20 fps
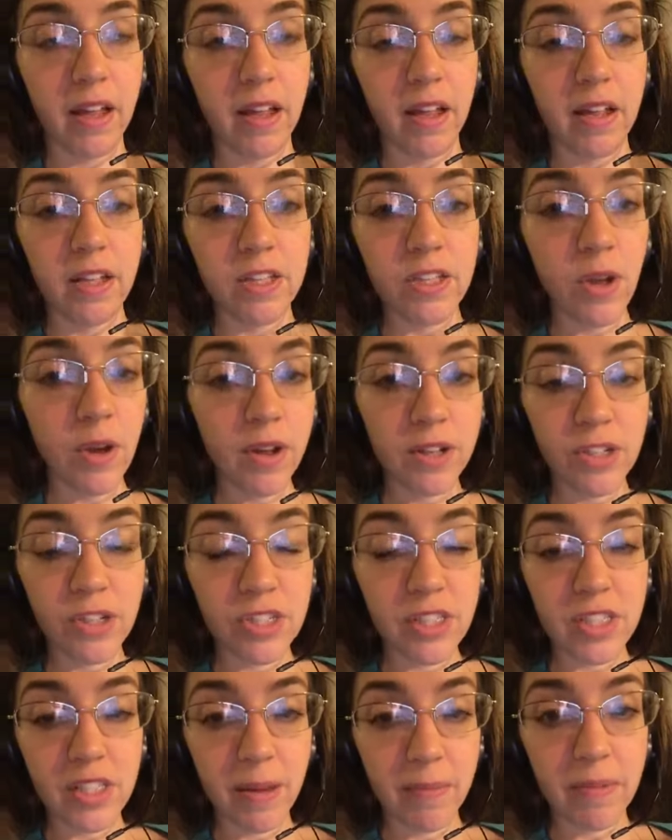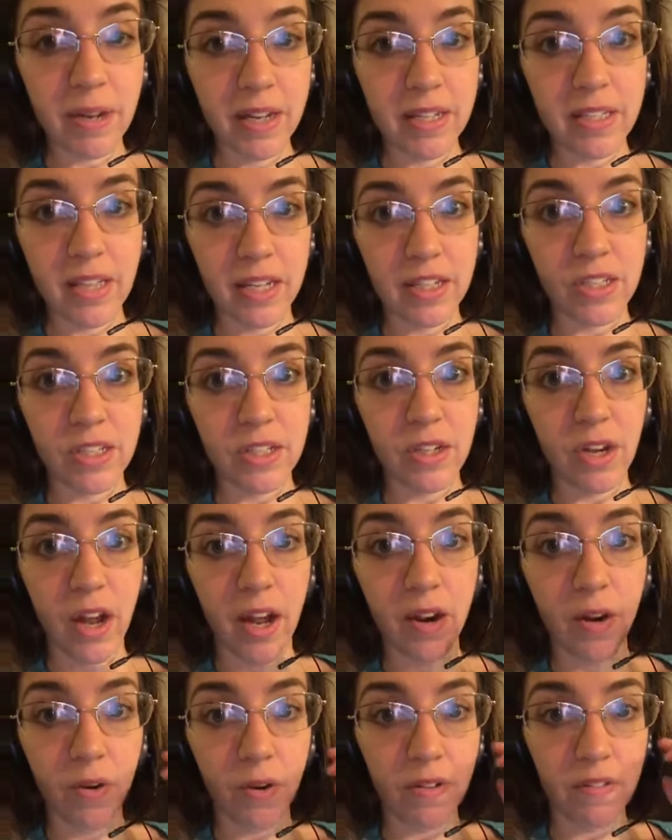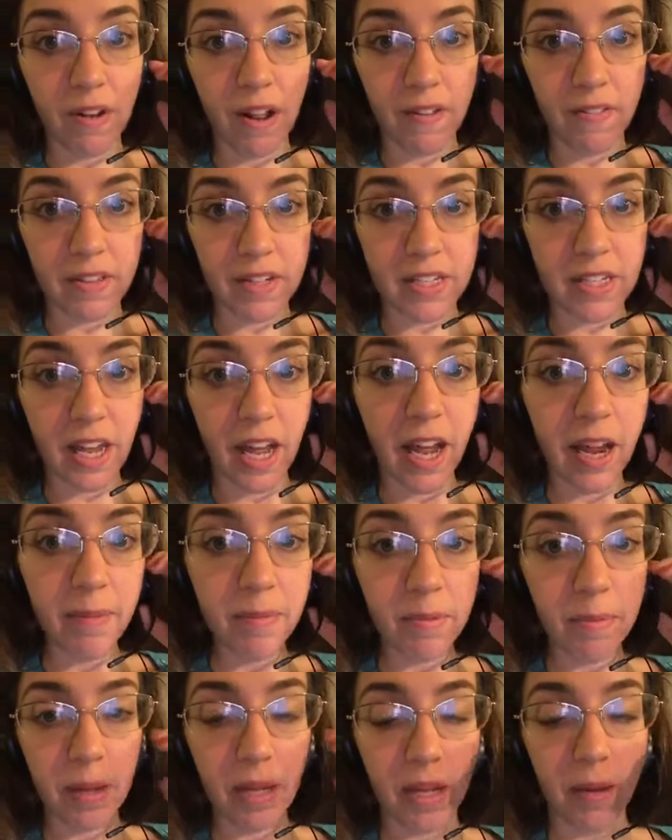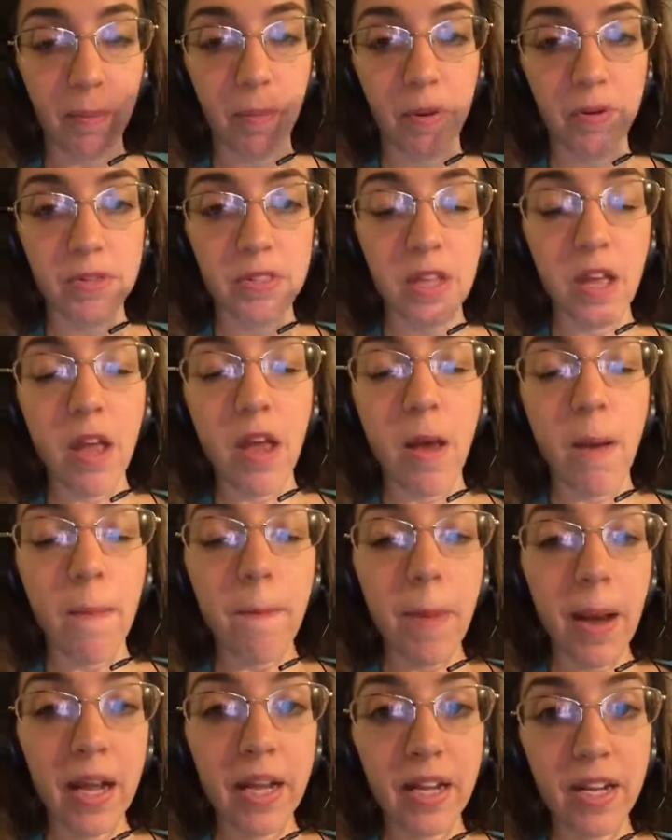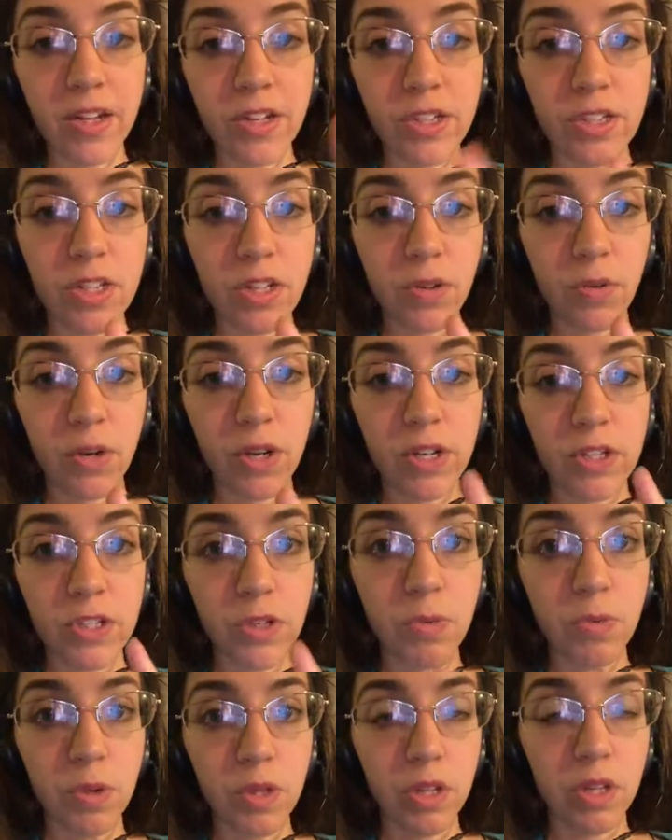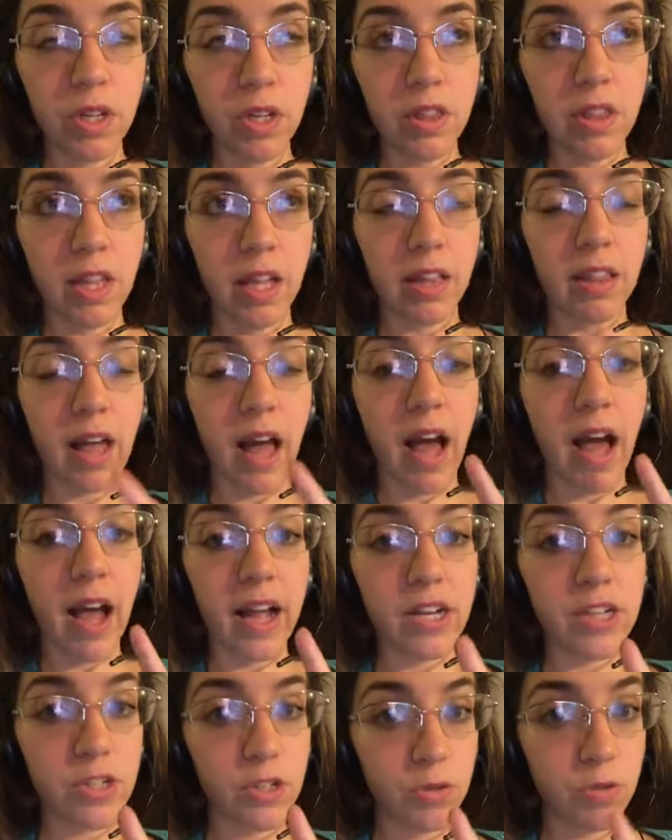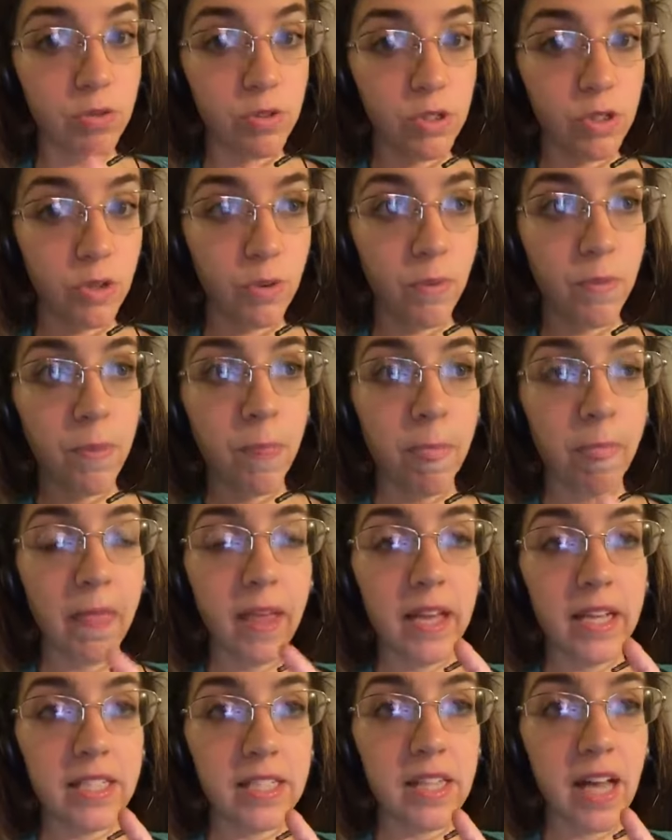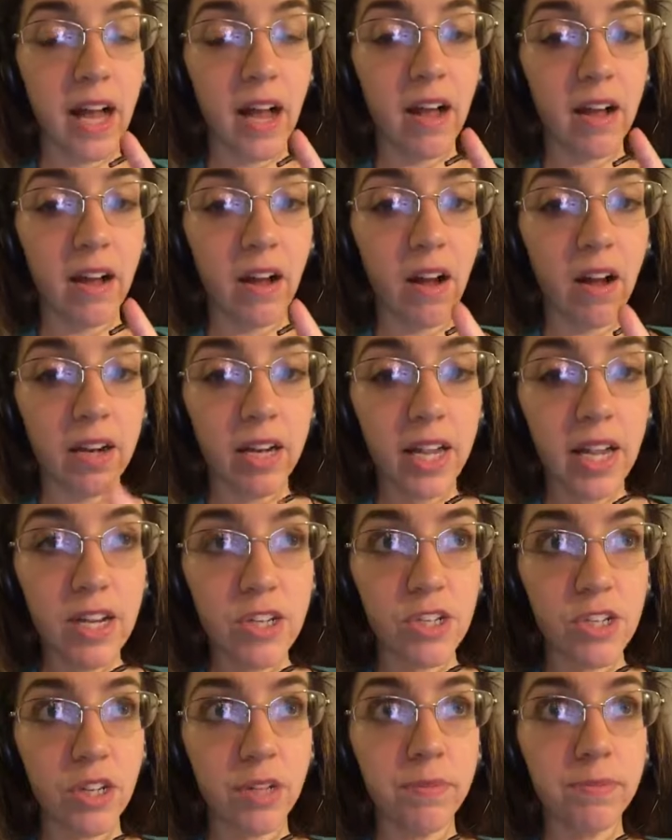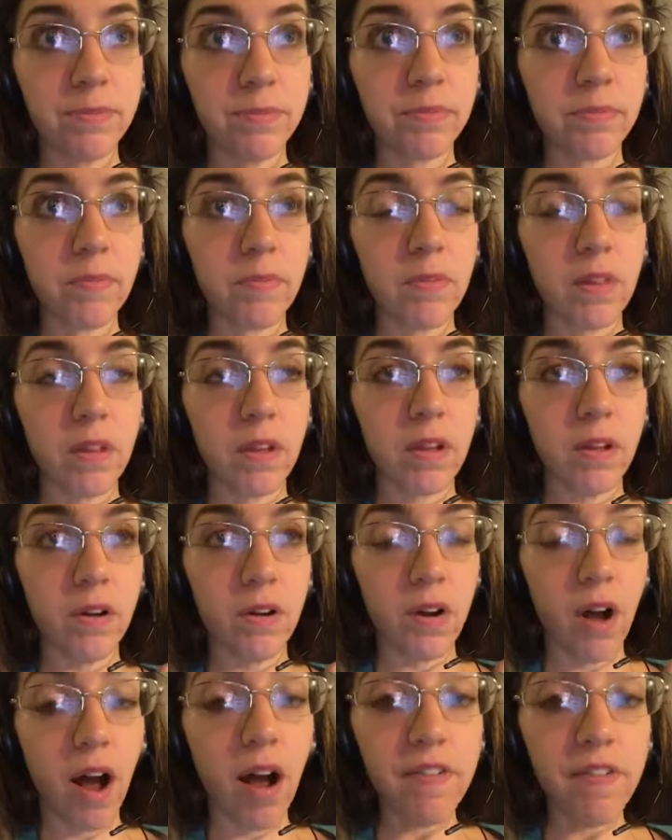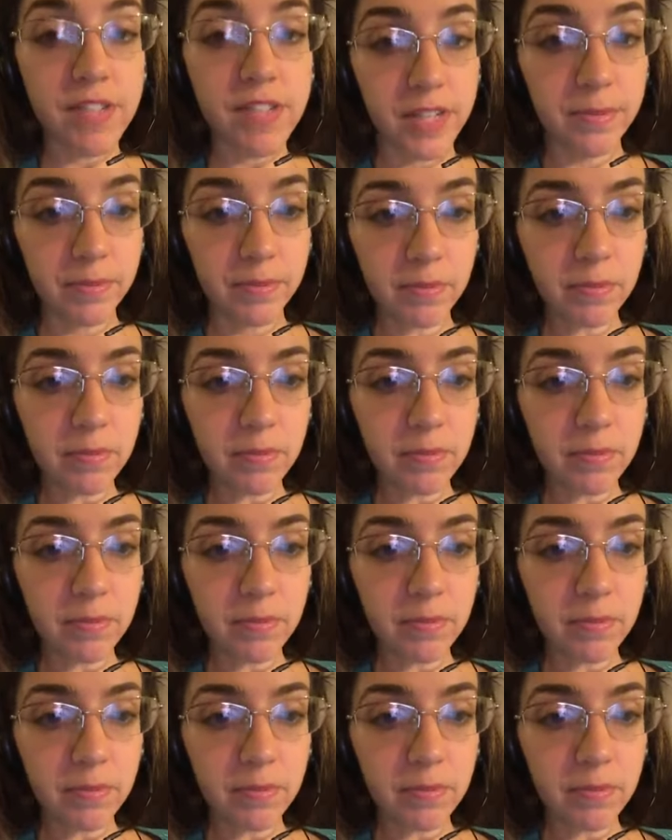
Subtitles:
So it's just some days I don't even have the time to make a post. But here's a really good thing that I do is that on occasion, or often,